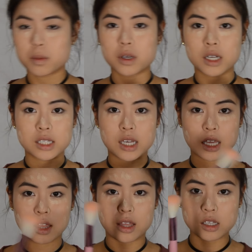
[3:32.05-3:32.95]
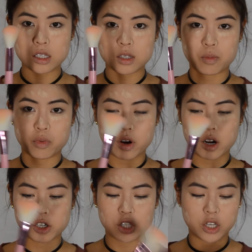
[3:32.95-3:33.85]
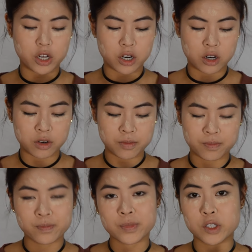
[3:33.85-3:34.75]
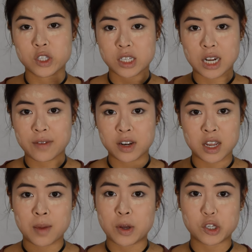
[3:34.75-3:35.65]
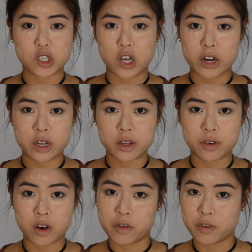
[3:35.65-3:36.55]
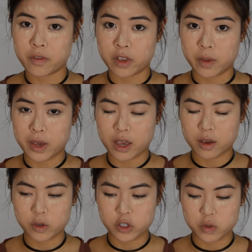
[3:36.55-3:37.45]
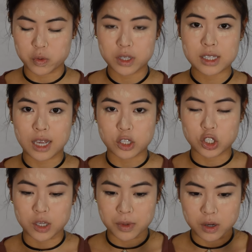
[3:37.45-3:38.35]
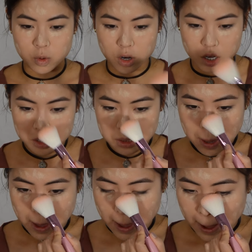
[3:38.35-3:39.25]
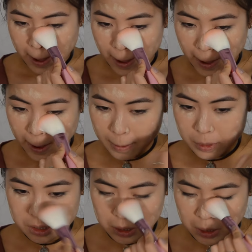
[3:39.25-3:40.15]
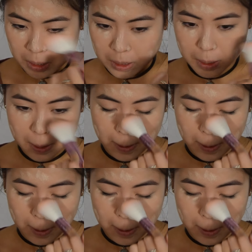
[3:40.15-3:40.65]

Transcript: going to take this brush here. It doesn't have a name. I just got it off of eBay, which is really sketchy, but it works. And I'm just gonna